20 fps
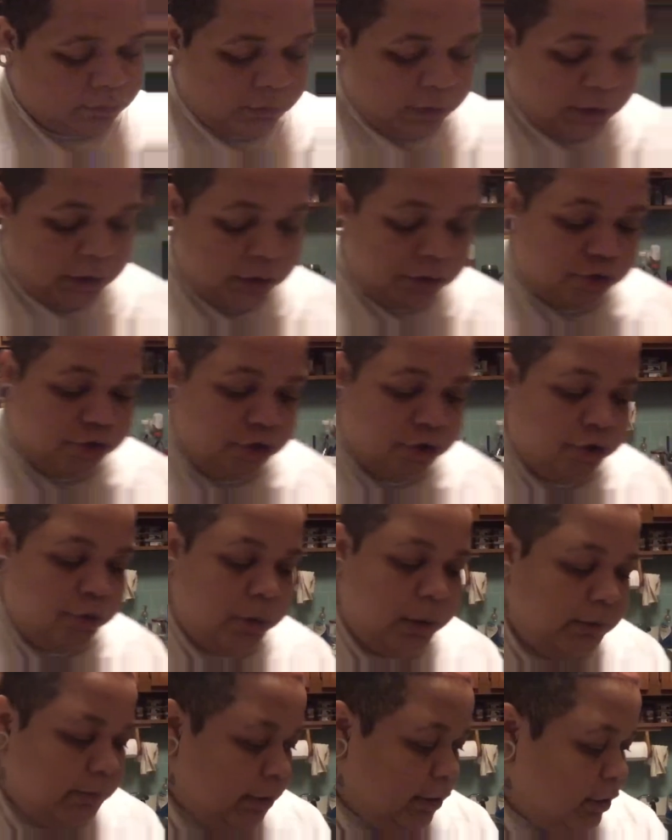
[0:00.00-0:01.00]
And I'll show you
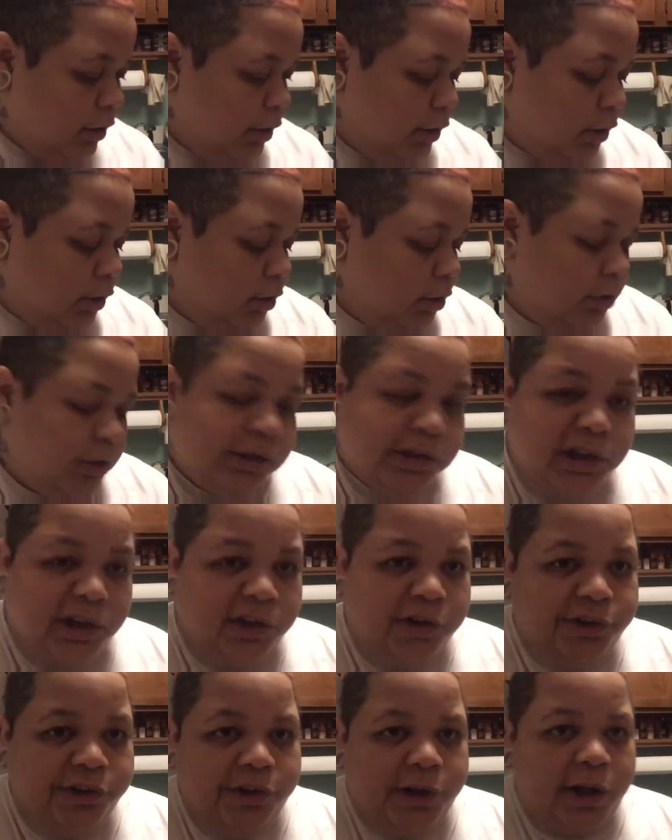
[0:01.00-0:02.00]
everything. This is not
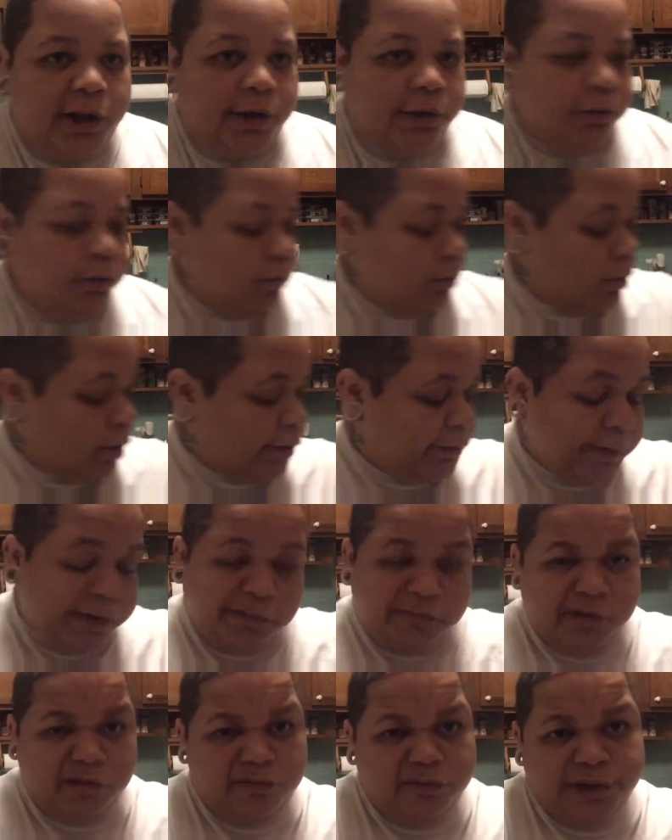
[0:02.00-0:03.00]
a good angle. I don't
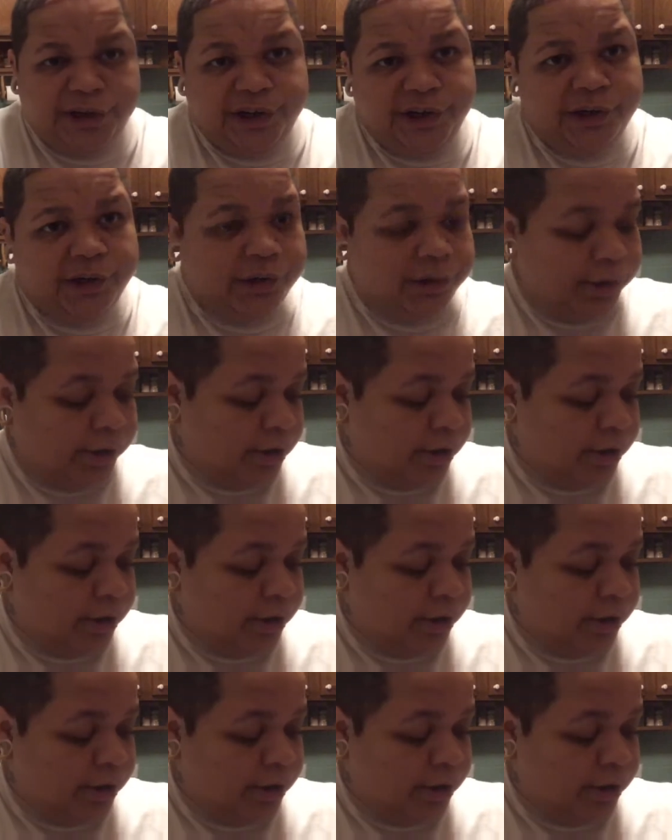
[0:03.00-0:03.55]
have my rig